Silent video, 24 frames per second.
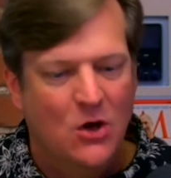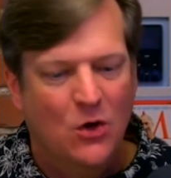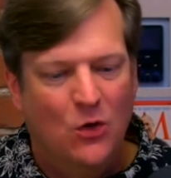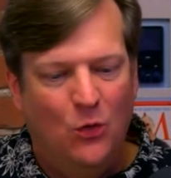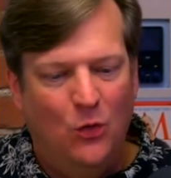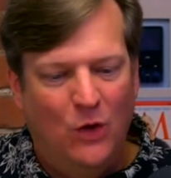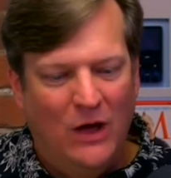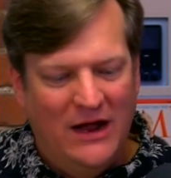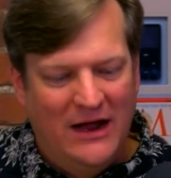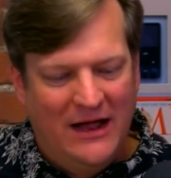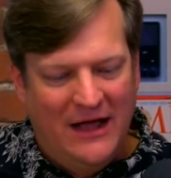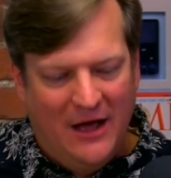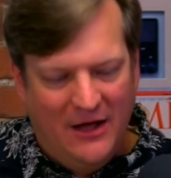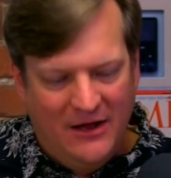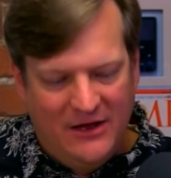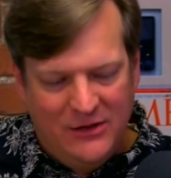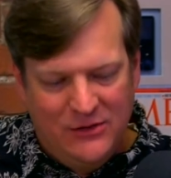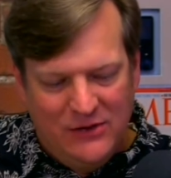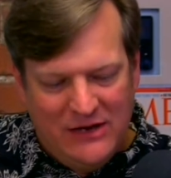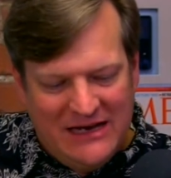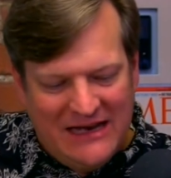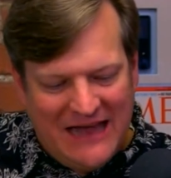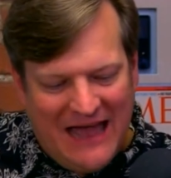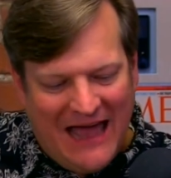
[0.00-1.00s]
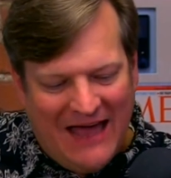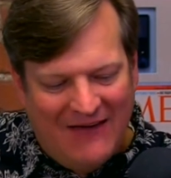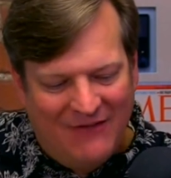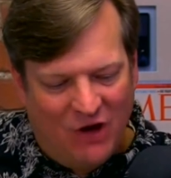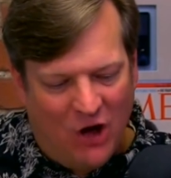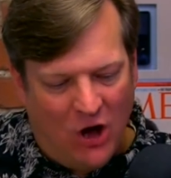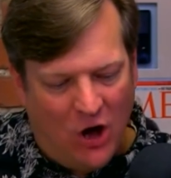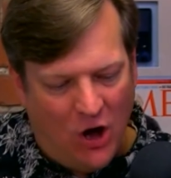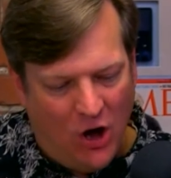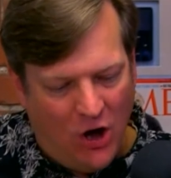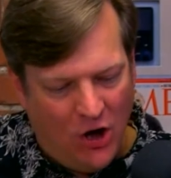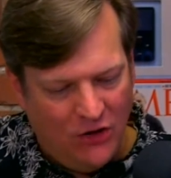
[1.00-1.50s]
what uh, you need to have
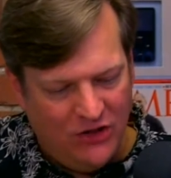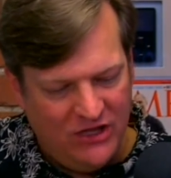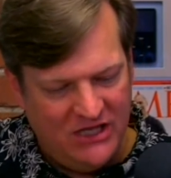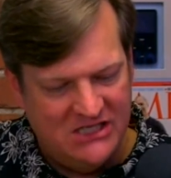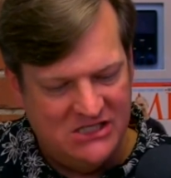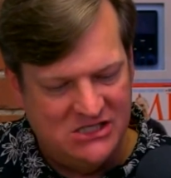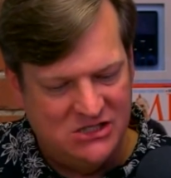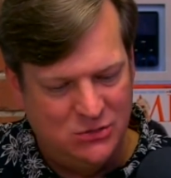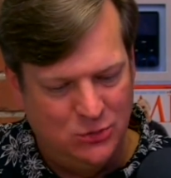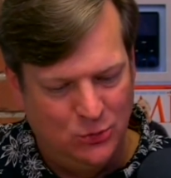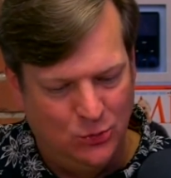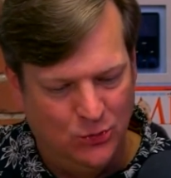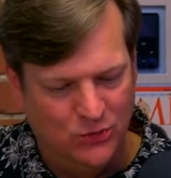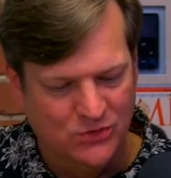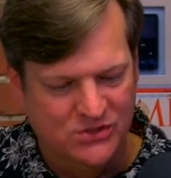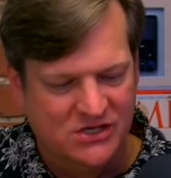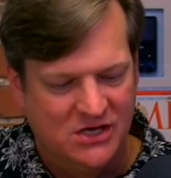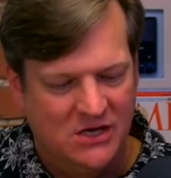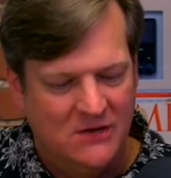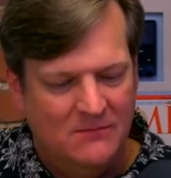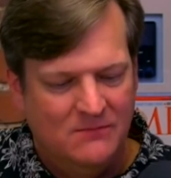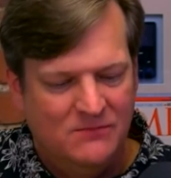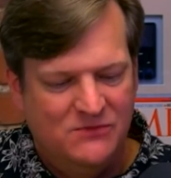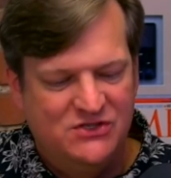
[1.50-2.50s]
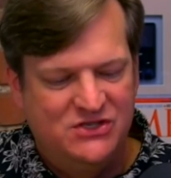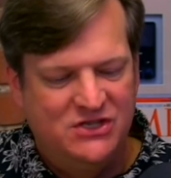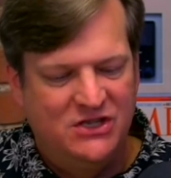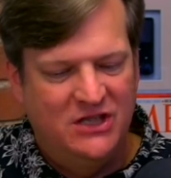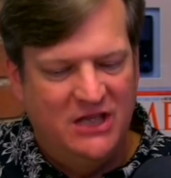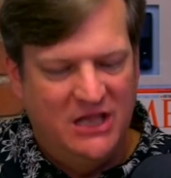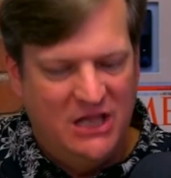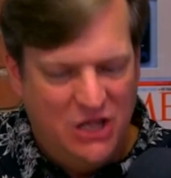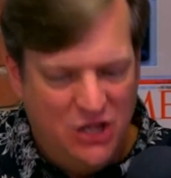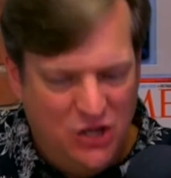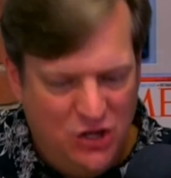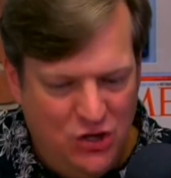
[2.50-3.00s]
all these tools so
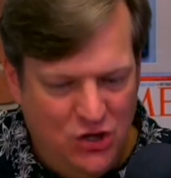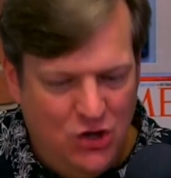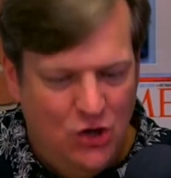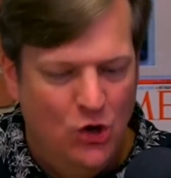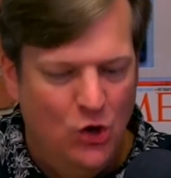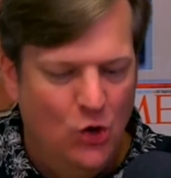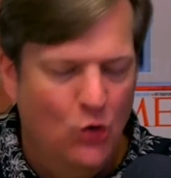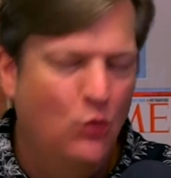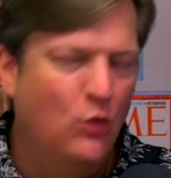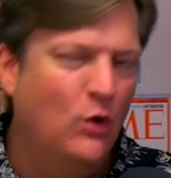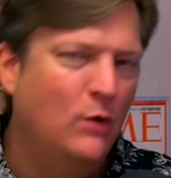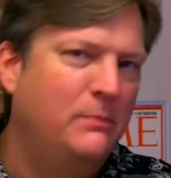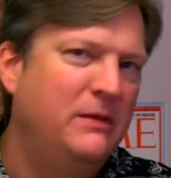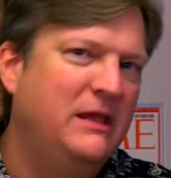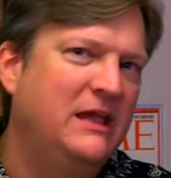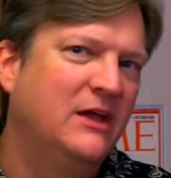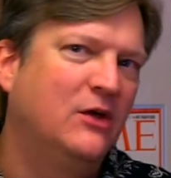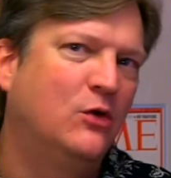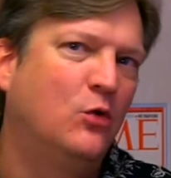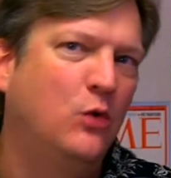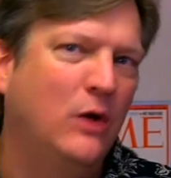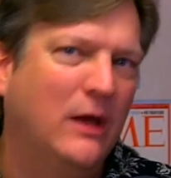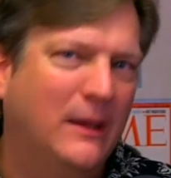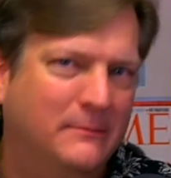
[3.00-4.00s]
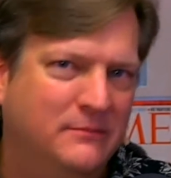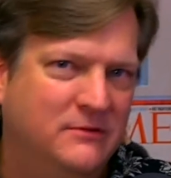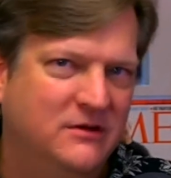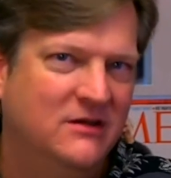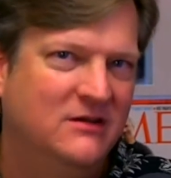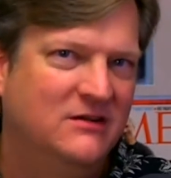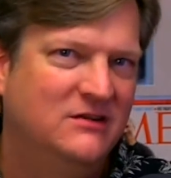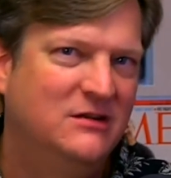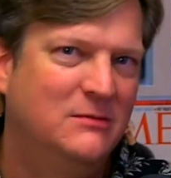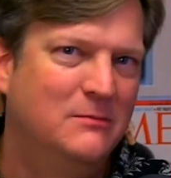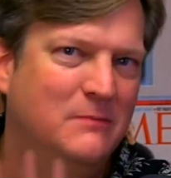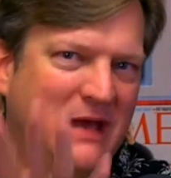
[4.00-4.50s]
that you will be equipped
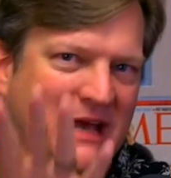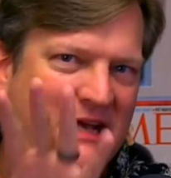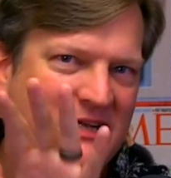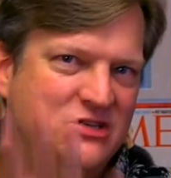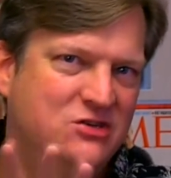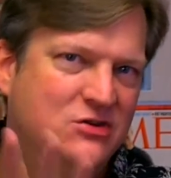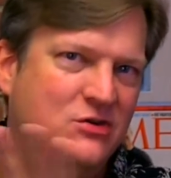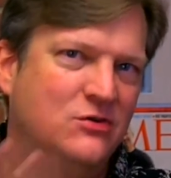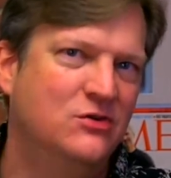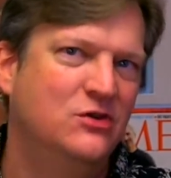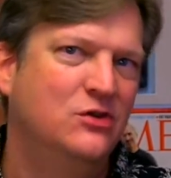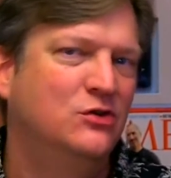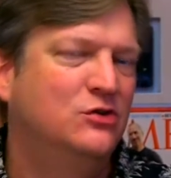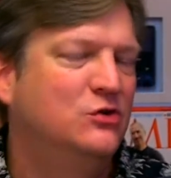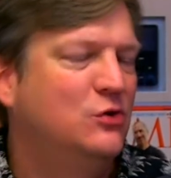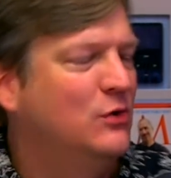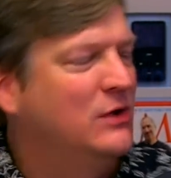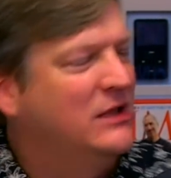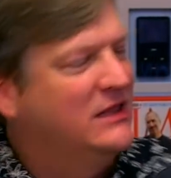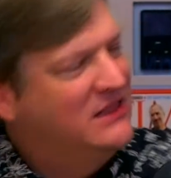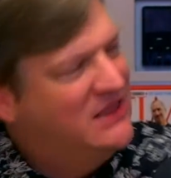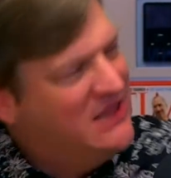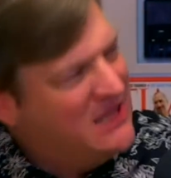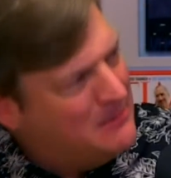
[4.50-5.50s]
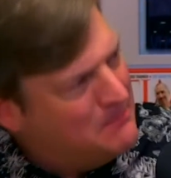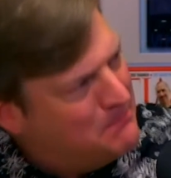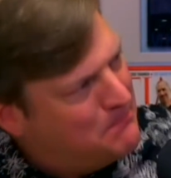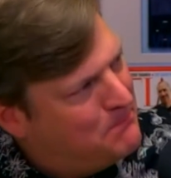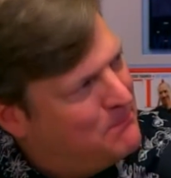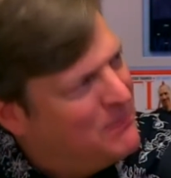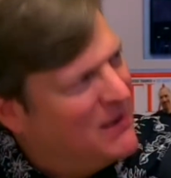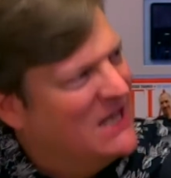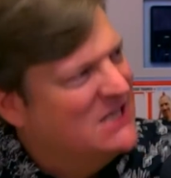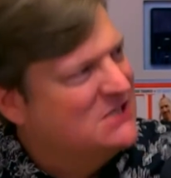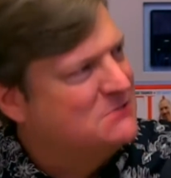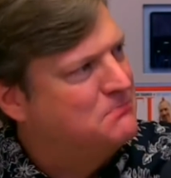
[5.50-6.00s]
to make sure you're doing the
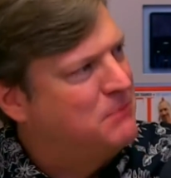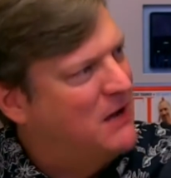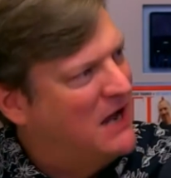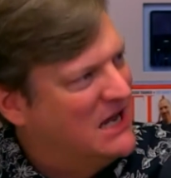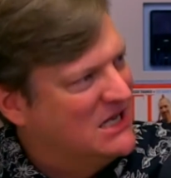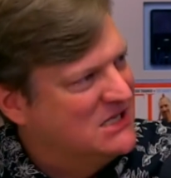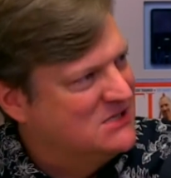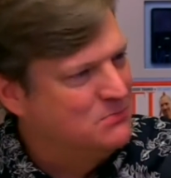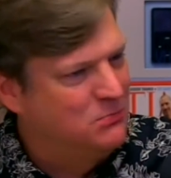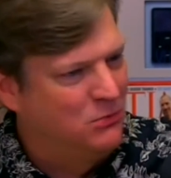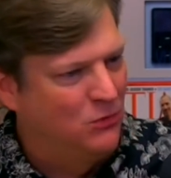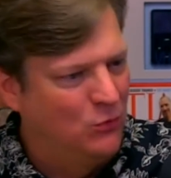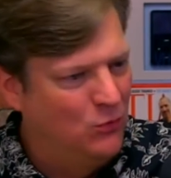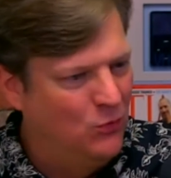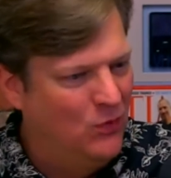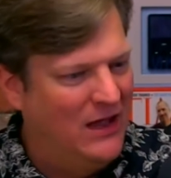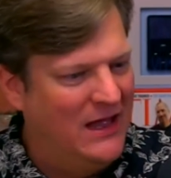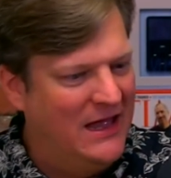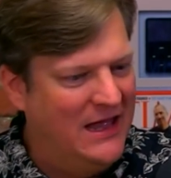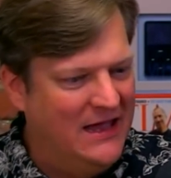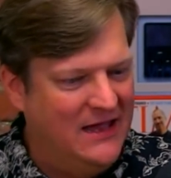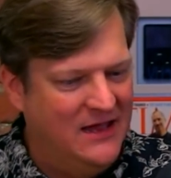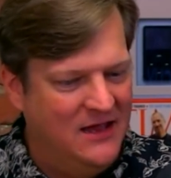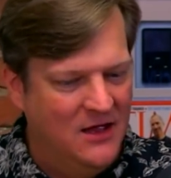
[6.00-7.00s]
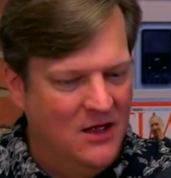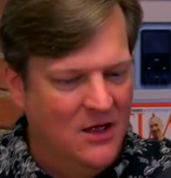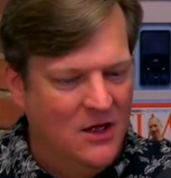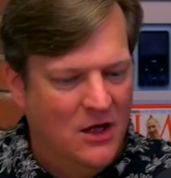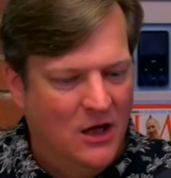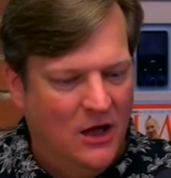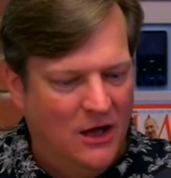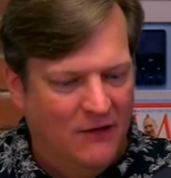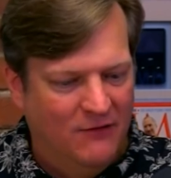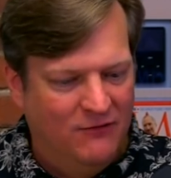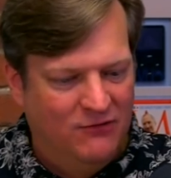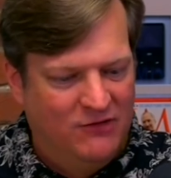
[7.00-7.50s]
best possible way
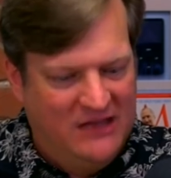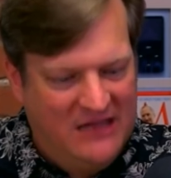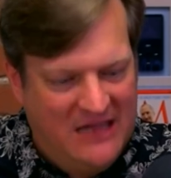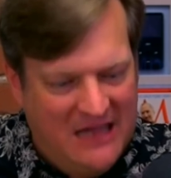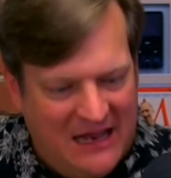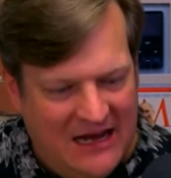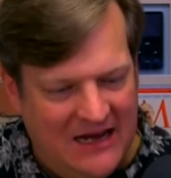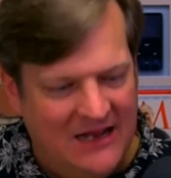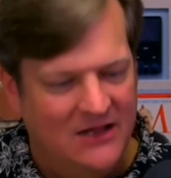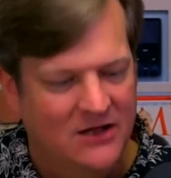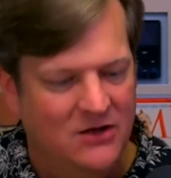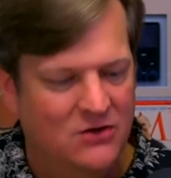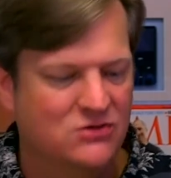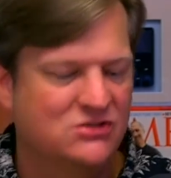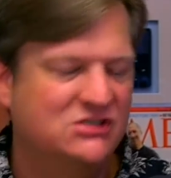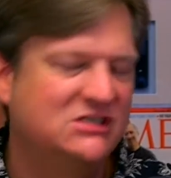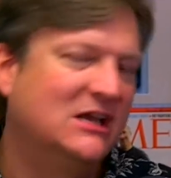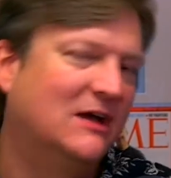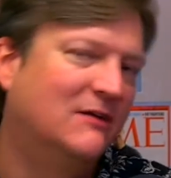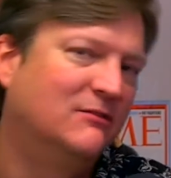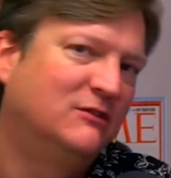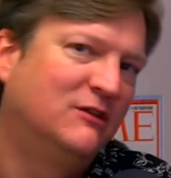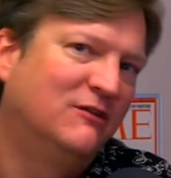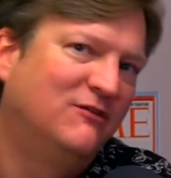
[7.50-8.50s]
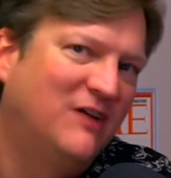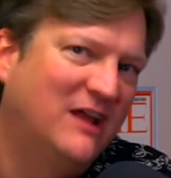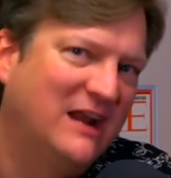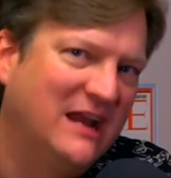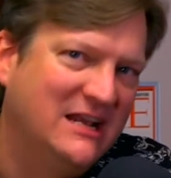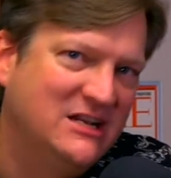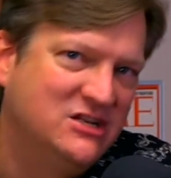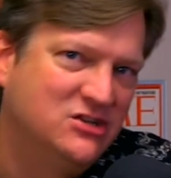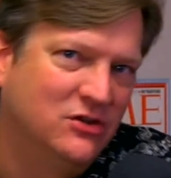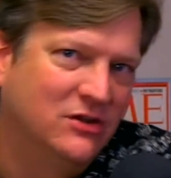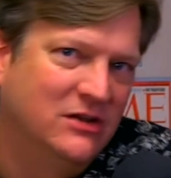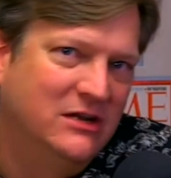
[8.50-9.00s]
of getting yourself to
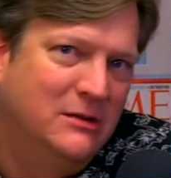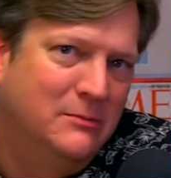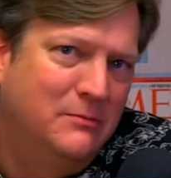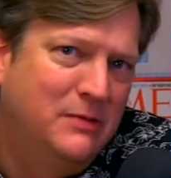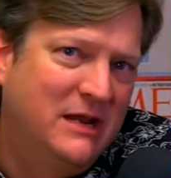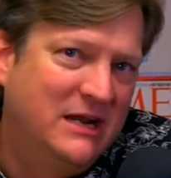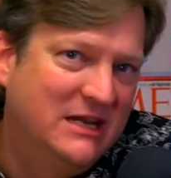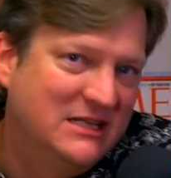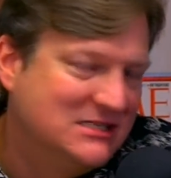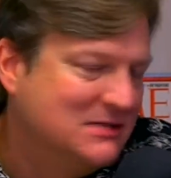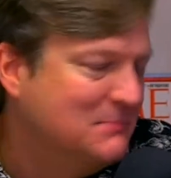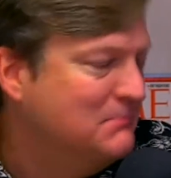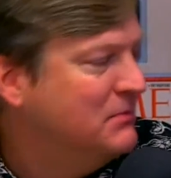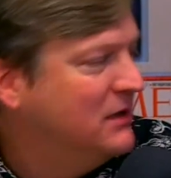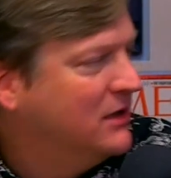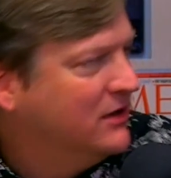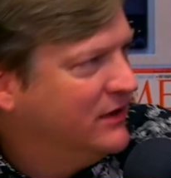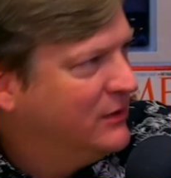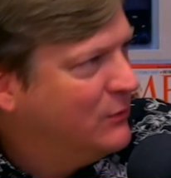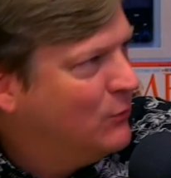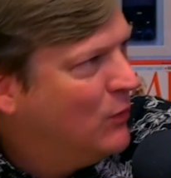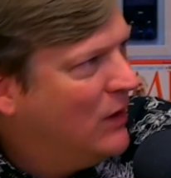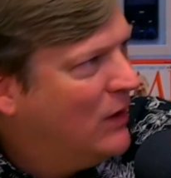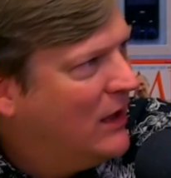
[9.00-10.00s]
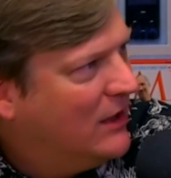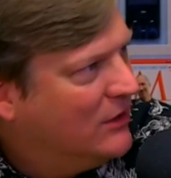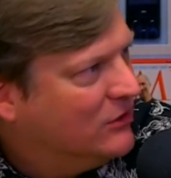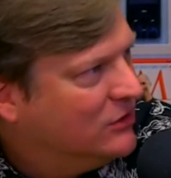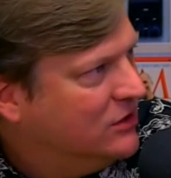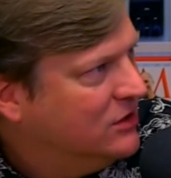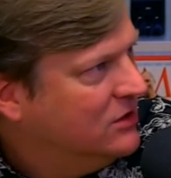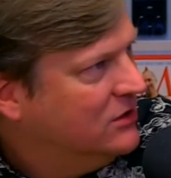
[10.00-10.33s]
financial independence and building wealth.